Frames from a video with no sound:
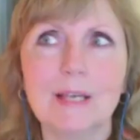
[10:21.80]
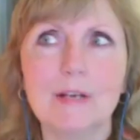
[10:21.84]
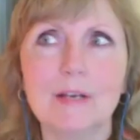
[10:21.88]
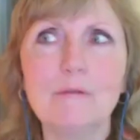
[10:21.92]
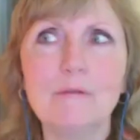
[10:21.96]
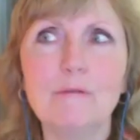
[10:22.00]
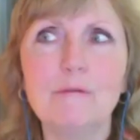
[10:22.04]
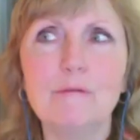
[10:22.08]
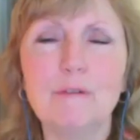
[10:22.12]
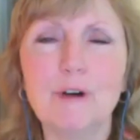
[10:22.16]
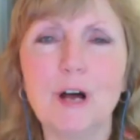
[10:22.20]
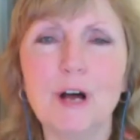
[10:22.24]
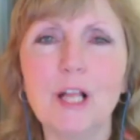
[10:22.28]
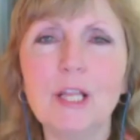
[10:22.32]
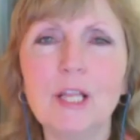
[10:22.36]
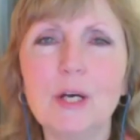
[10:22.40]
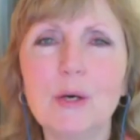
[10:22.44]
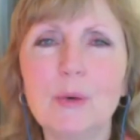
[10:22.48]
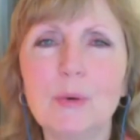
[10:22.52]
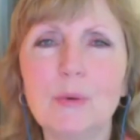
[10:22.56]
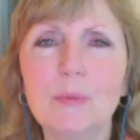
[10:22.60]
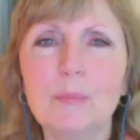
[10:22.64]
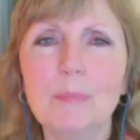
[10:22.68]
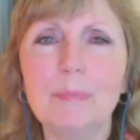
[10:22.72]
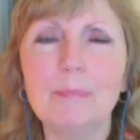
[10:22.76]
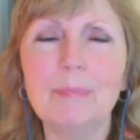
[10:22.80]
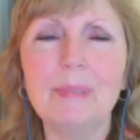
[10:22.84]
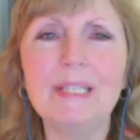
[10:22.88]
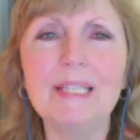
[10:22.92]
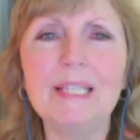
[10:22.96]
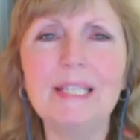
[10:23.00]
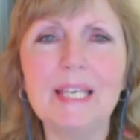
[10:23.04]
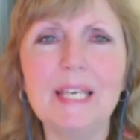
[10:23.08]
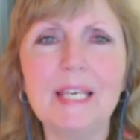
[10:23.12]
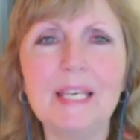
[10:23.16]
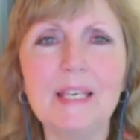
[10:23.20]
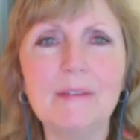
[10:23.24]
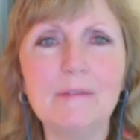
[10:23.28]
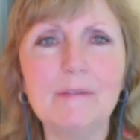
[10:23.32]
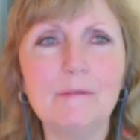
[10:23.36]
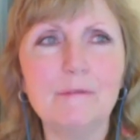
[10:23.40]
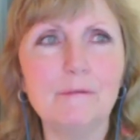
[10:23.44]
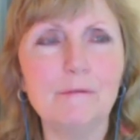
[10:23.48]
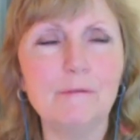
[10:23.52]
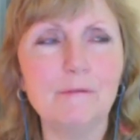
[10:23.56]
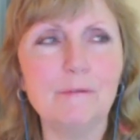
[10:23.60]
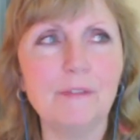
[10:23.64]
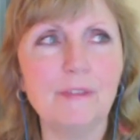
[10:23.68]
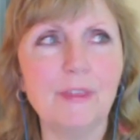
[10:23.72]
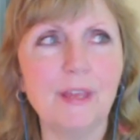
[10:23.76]
And follow, believe
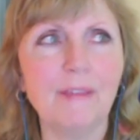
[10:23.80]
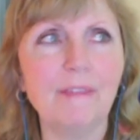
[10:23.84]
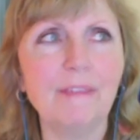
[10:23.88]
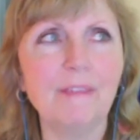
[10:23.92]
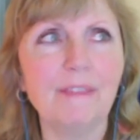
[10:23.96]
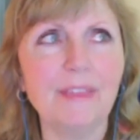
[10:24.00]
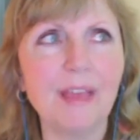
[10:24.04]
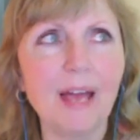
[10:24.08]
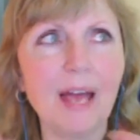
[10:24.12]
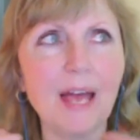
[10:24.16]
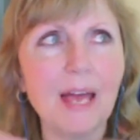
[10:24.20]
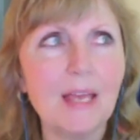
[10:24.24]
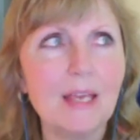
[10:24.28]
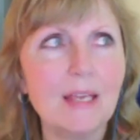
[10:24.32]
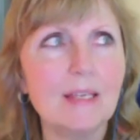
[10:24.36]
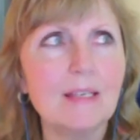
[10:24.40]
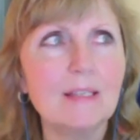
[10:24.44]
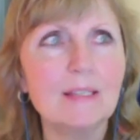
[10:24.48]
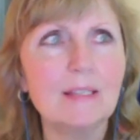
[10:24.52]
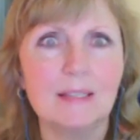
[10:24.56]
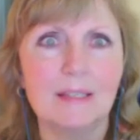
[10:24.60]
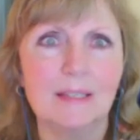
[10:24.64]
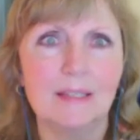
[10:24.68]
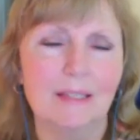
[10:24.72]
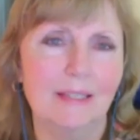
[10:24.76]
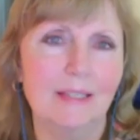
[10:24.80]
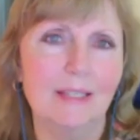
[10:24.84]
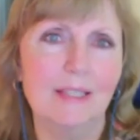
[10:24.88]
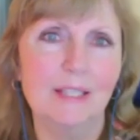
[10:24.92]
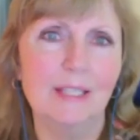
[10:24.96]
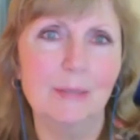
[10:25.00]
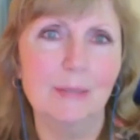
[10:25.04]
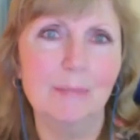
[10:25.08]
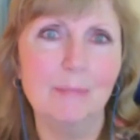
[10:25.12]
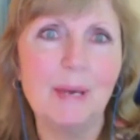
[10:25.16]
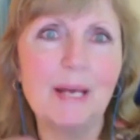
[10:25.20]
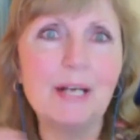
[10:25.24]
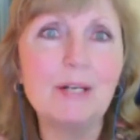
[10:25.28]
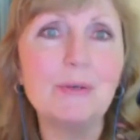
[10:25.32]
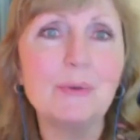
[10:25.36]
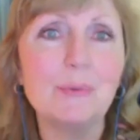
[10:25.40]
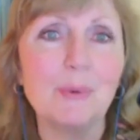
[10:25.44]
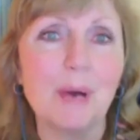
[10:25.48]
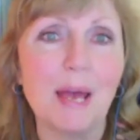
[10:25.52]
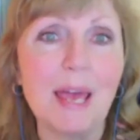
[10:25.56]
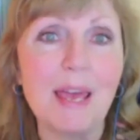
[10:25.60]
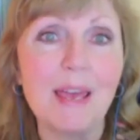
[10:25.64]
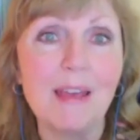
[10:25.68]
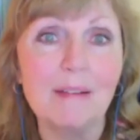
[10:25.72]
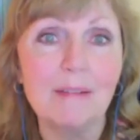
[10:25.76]
that that is the better
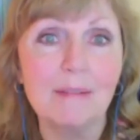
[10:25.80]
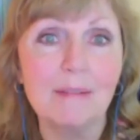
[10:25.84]
way.